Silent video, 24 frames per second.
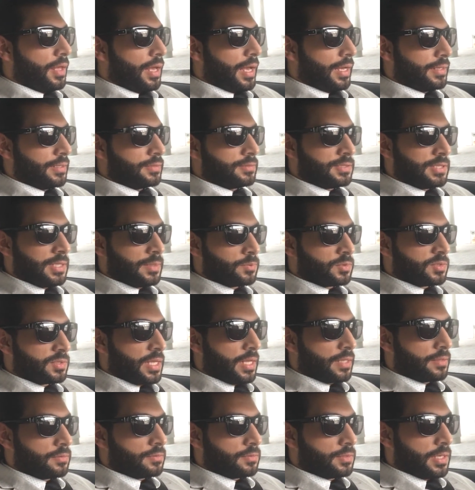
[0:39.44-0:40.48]
and it seems
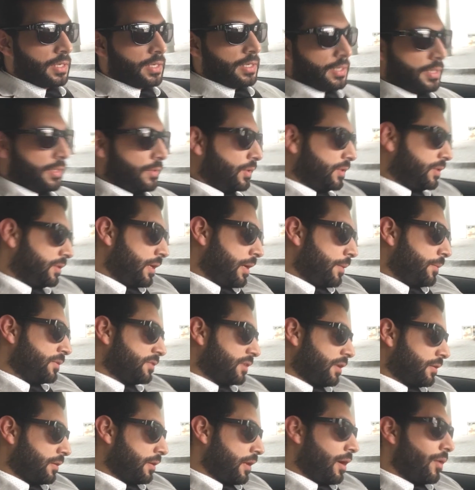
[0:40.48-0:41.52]
that uh, what time
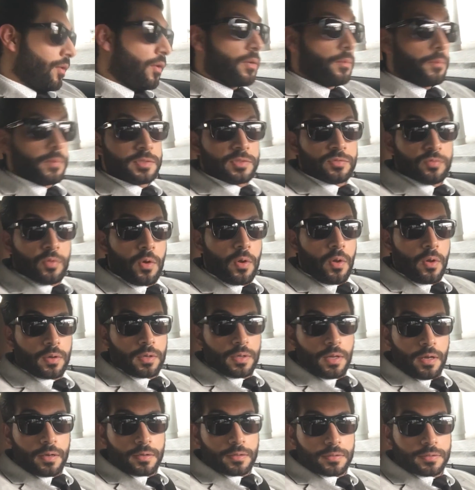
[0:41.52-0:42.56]
is it now almost 4
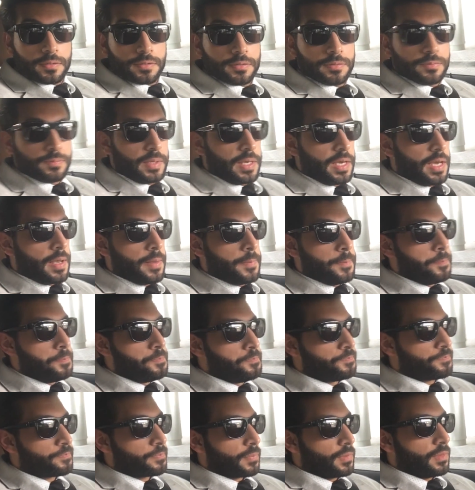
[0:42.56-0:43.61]
o'clock p.m.
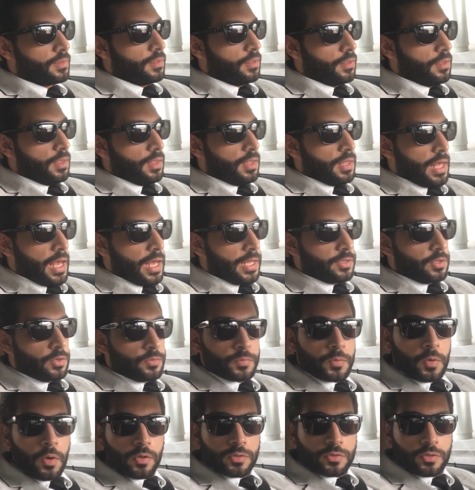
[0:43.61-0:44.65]
and
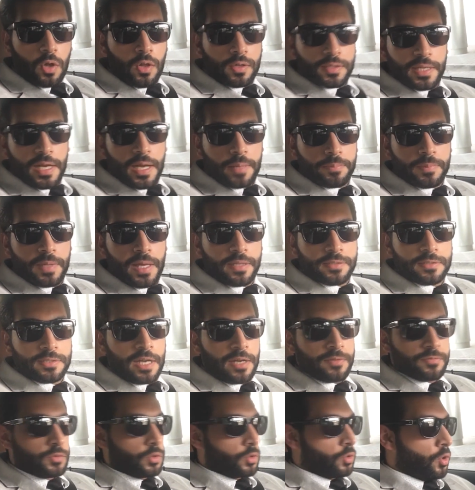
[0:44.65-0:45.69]
of course all the updates
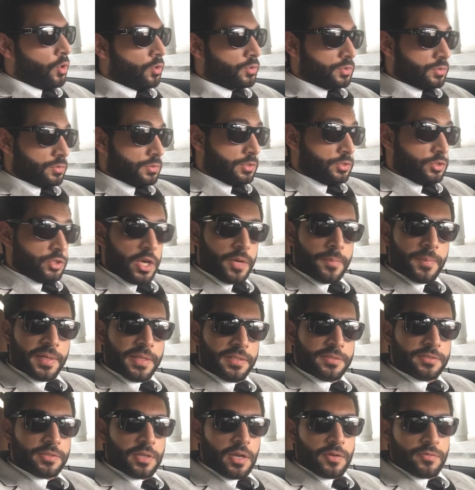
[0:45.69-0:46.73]
have to go to the
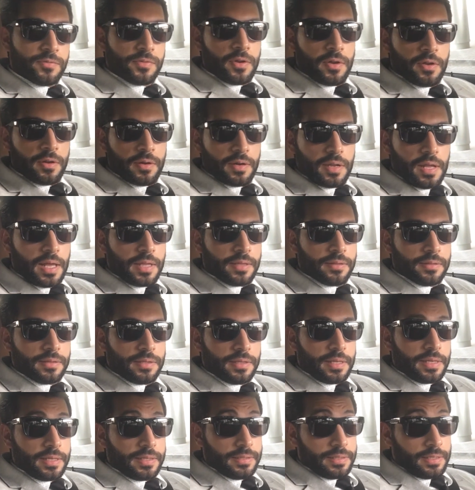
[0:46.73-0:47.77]
Germany server and
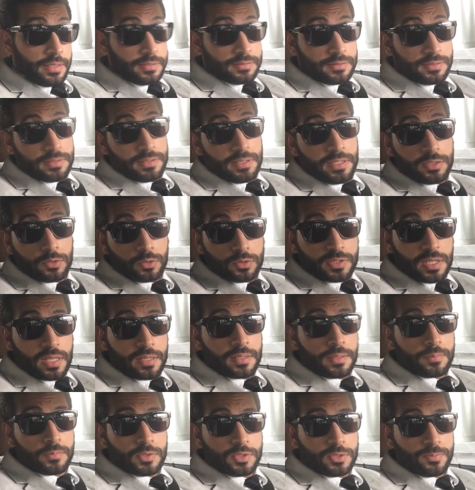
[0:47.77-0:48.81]
they need to send
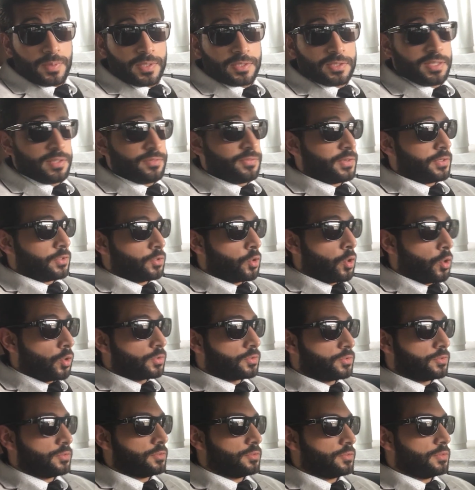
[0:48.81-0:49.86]
them specific
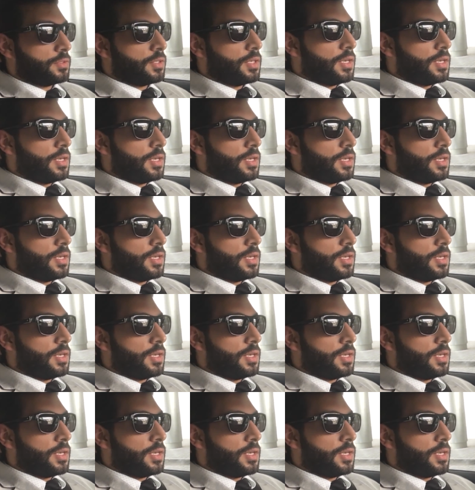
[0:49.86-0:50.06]
codes